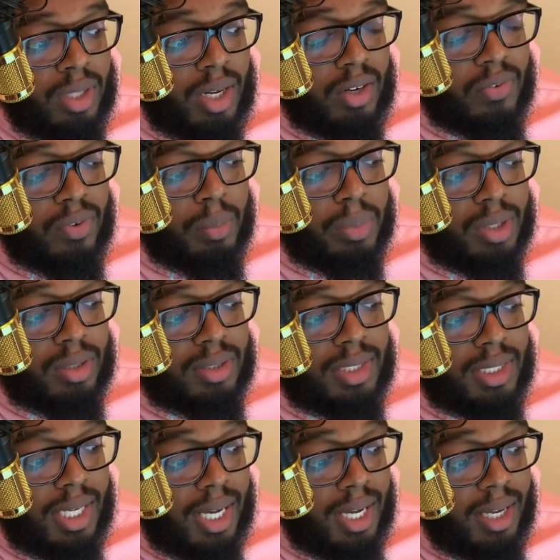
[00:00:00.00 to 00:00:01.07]
are familiar
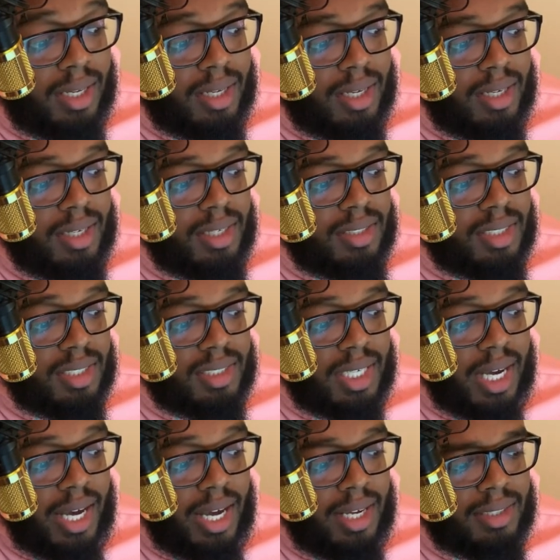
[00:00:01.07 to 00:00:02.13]
today, such
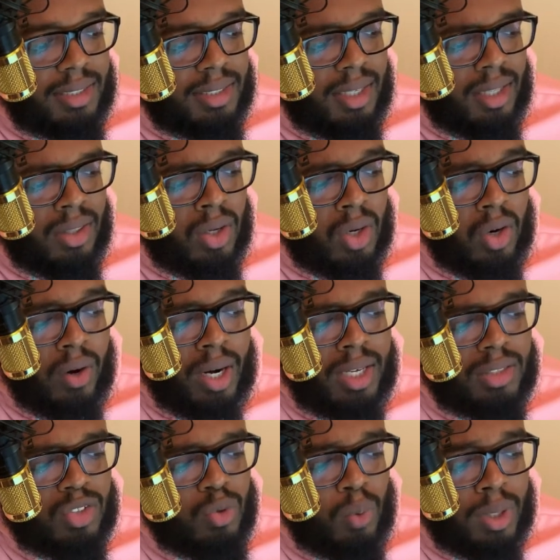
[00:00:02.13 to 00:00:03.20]
as the
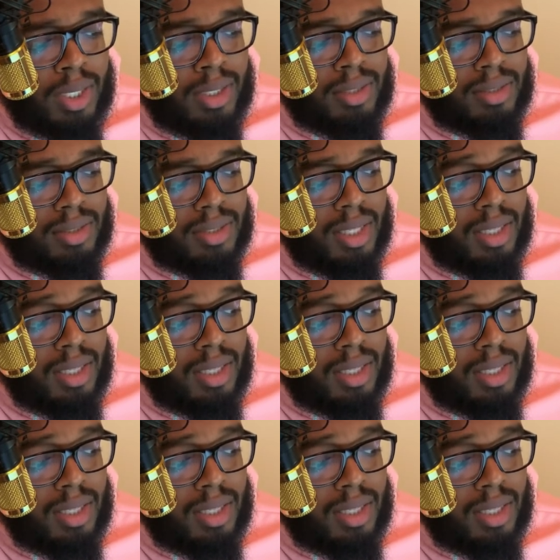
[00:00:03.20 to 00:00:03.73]
Great Twins,